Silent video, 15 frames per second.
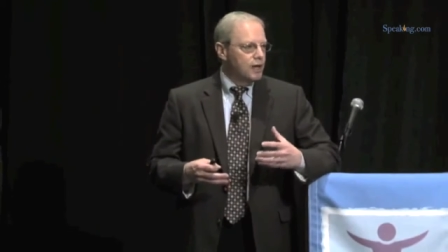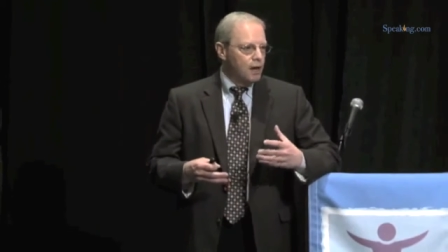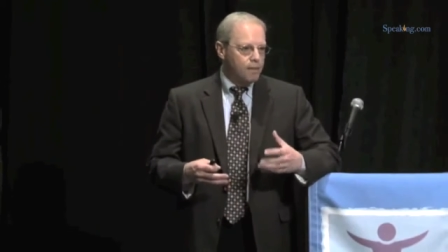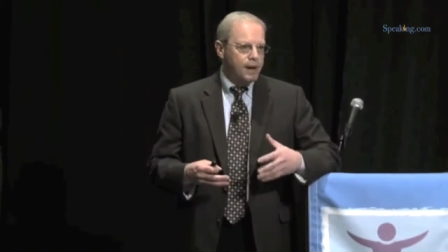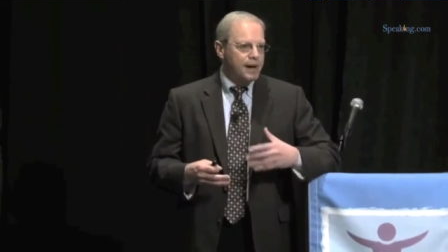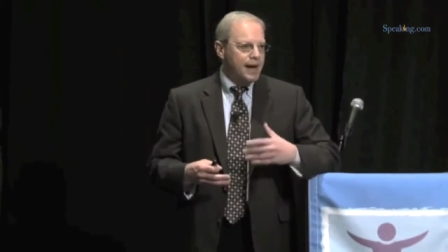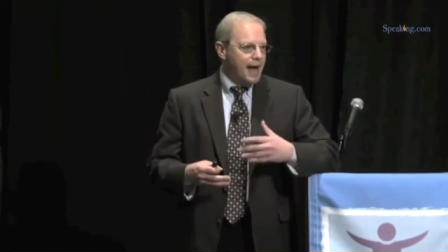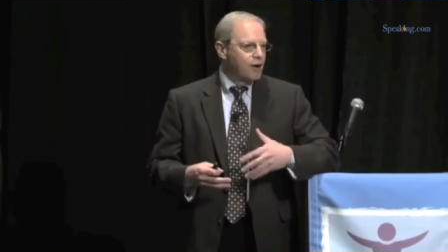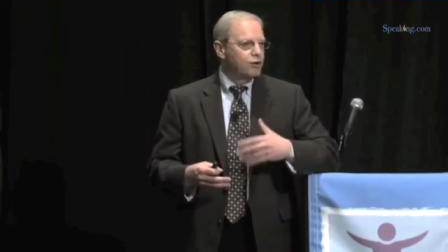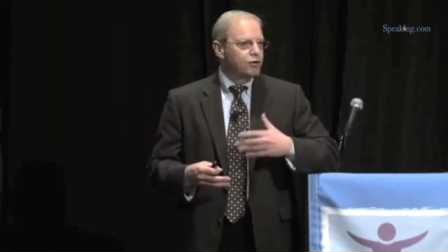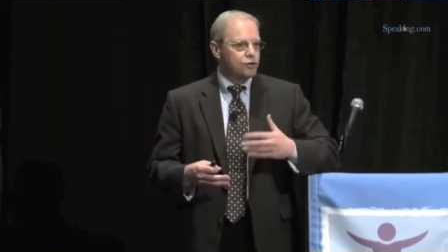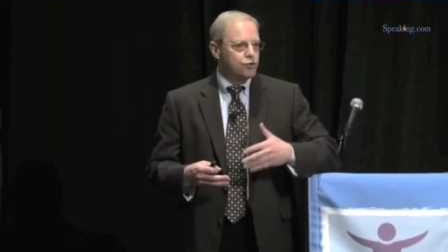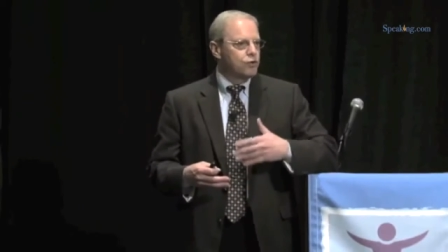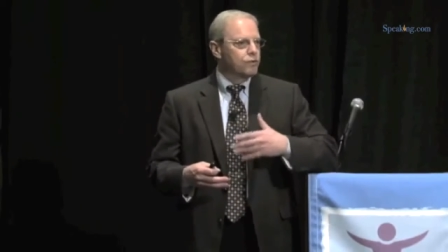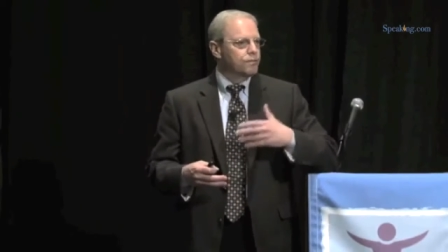about how do
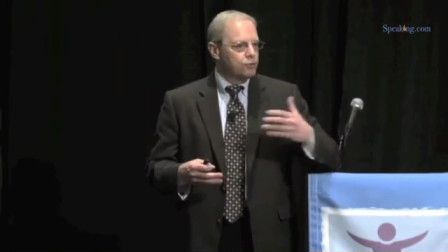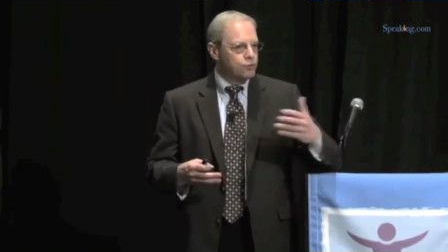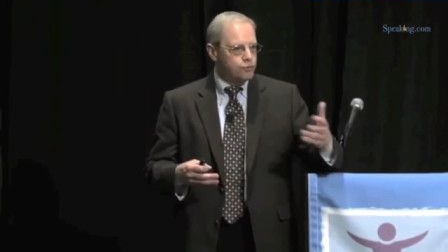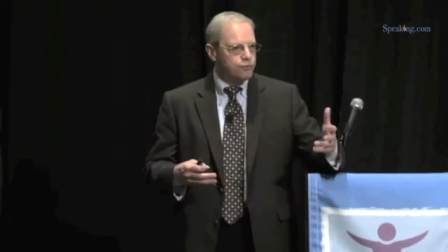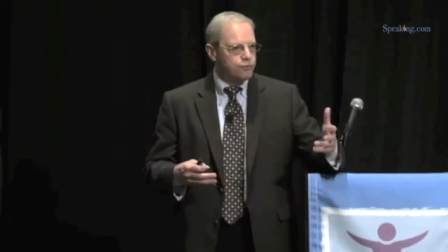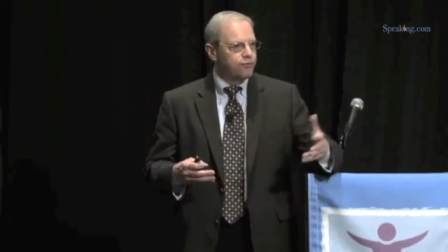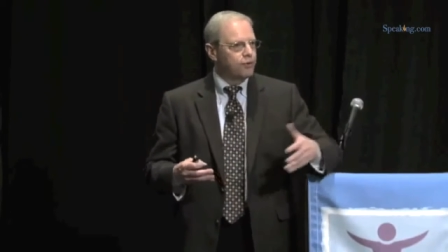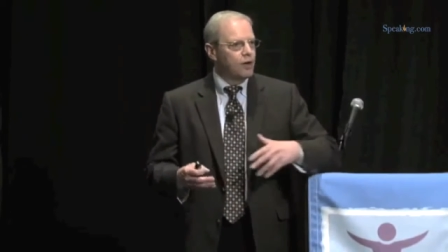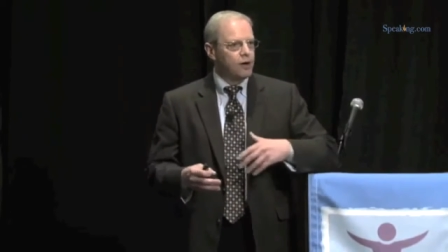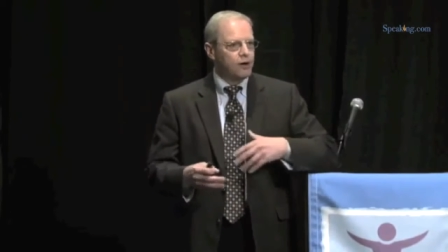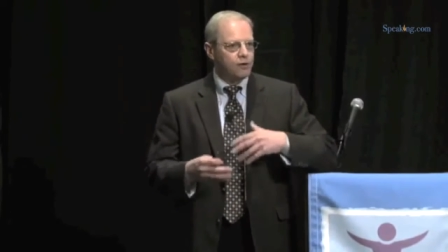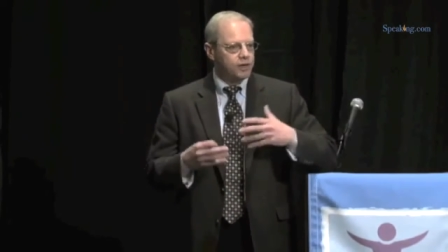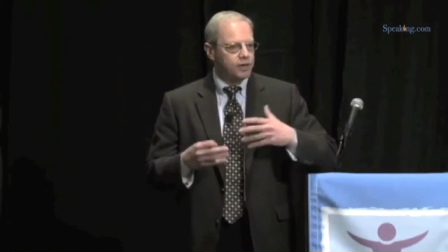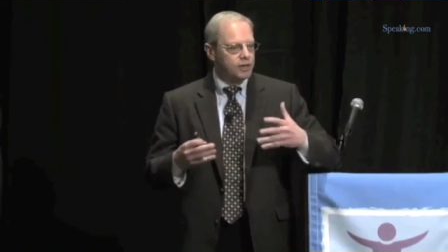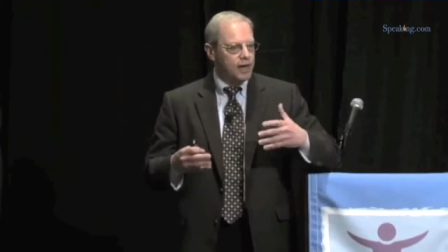you improve
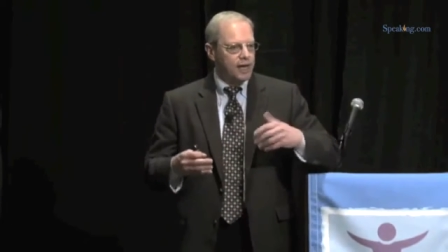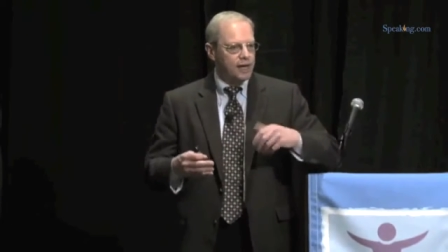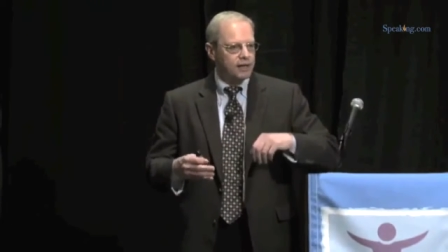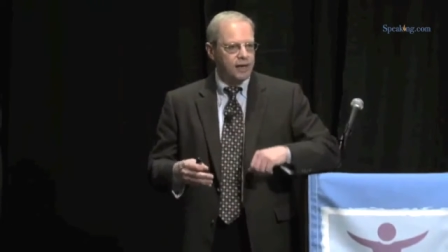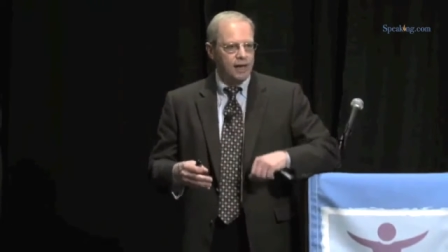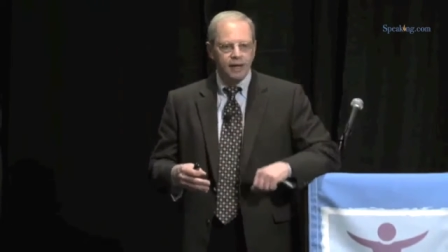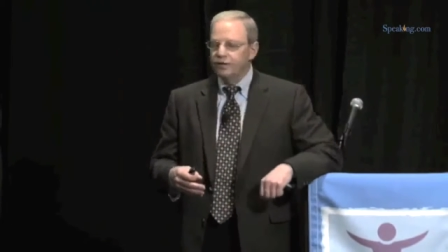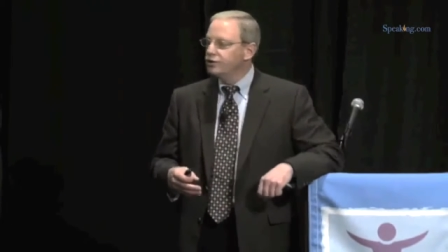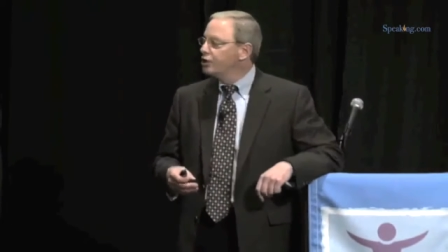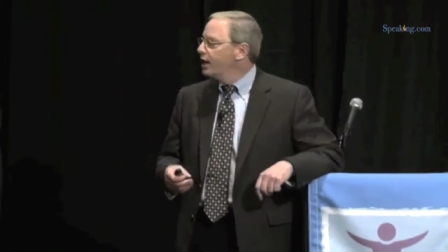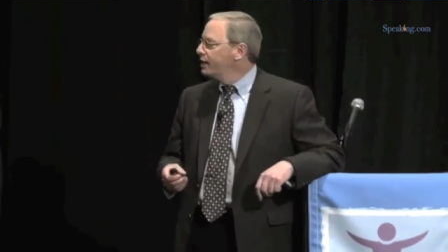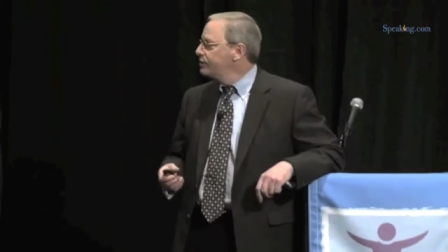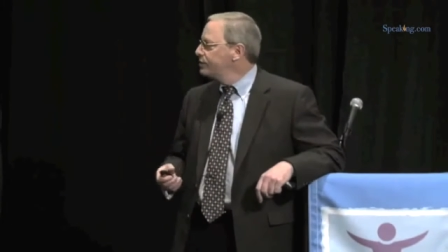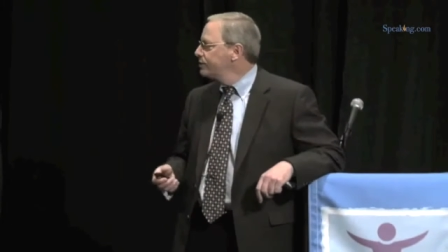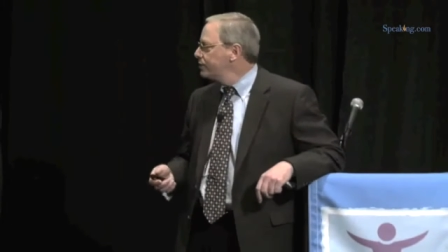flow and
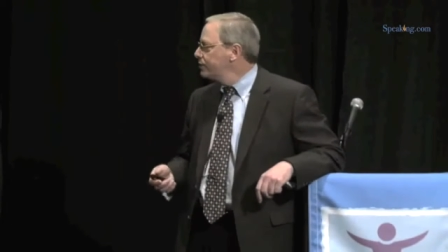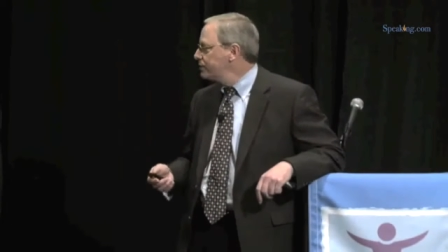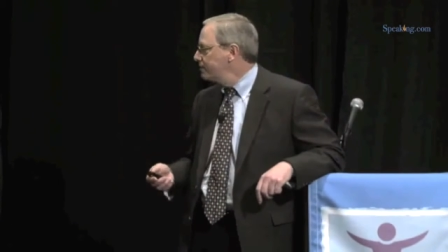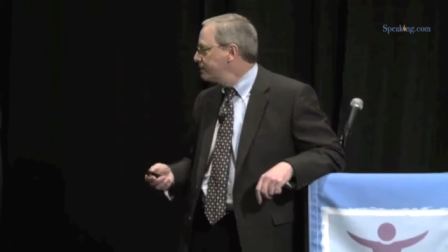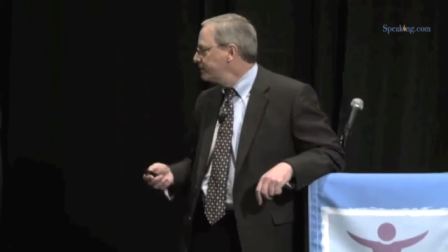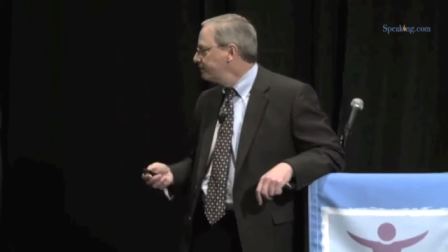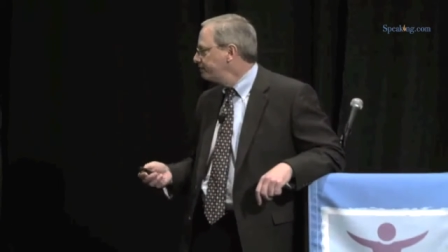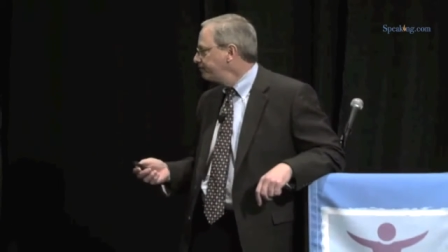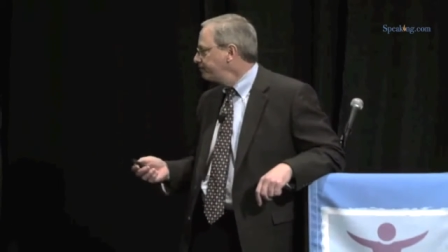change systems.